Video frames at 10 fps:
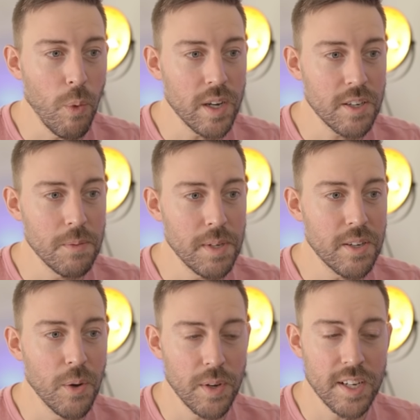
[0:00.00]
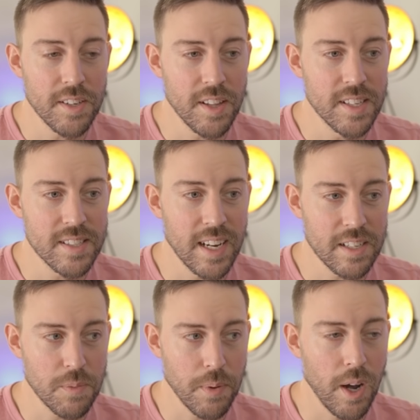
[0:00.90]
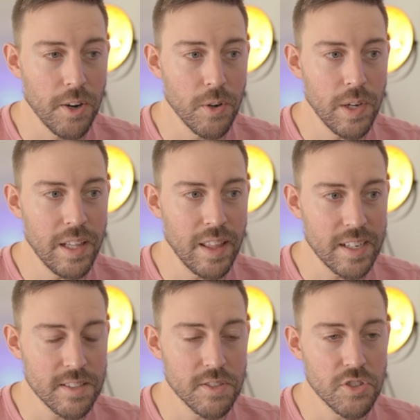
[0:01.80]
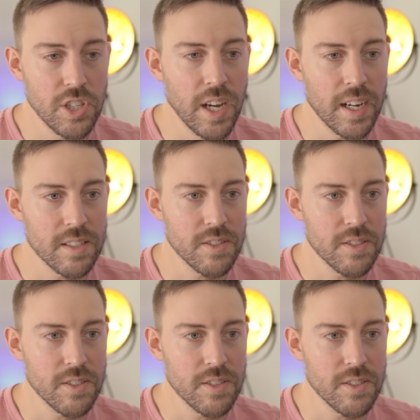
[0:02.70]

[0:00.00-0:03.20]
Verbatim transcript: what could be going into this next Prado and Lexus GX.